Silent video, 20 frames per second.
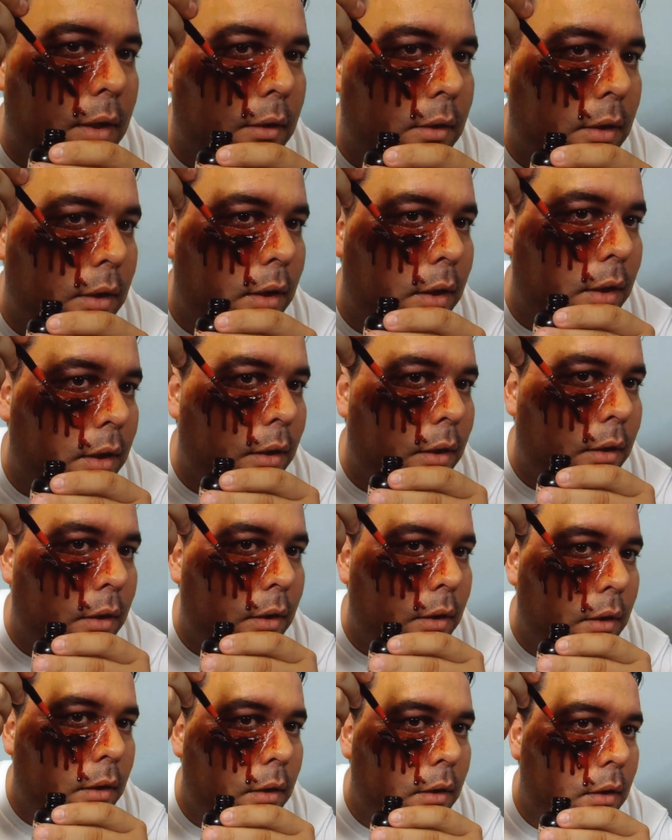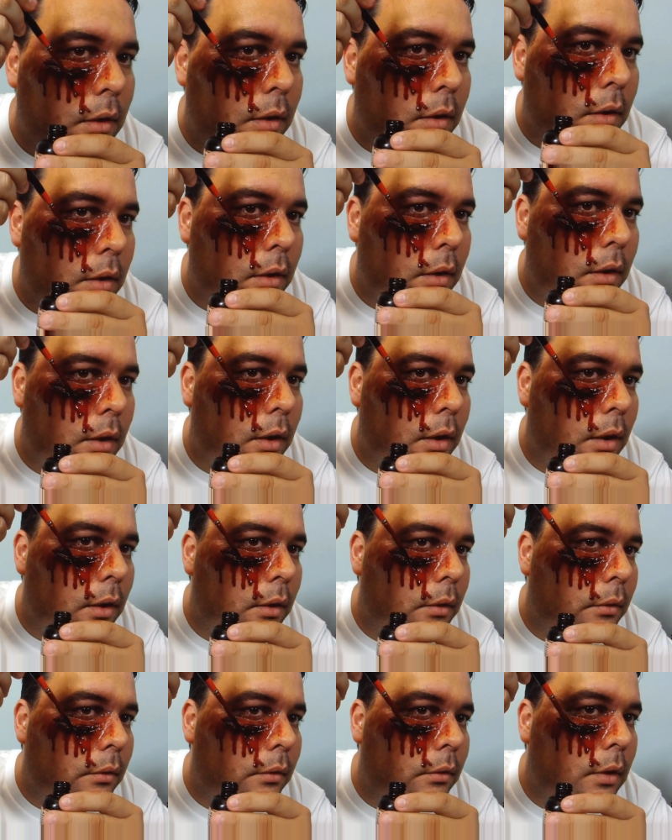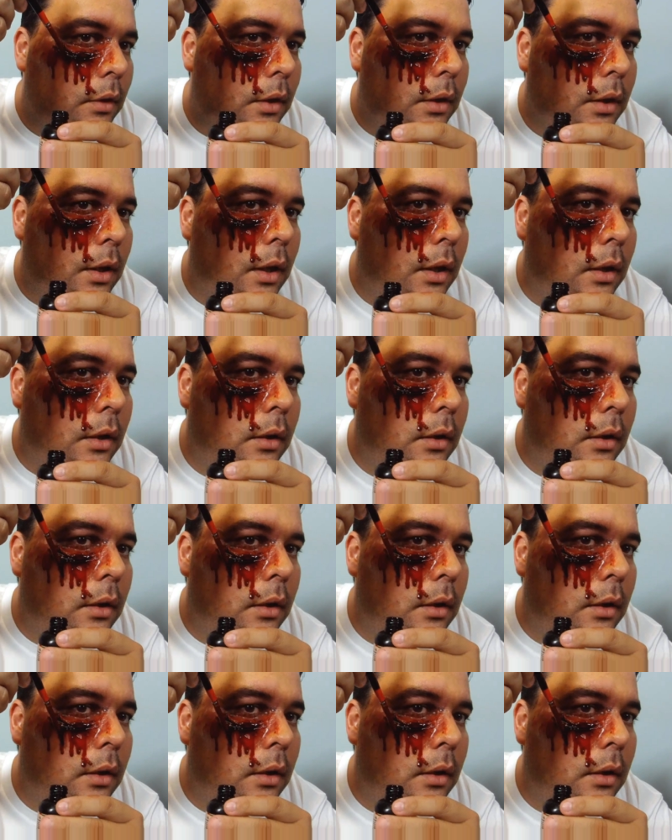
to here. There, like that.